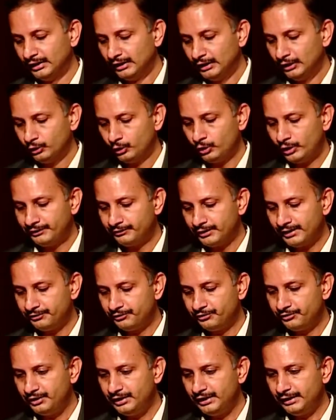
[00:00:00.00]
You know, as I
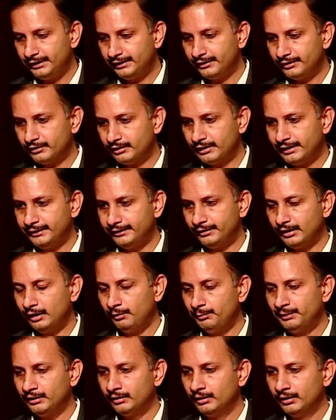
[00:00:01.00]
see it, right, I
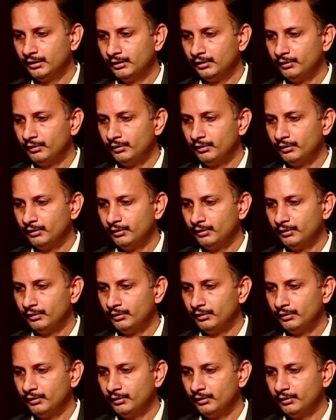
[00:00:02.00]
mean,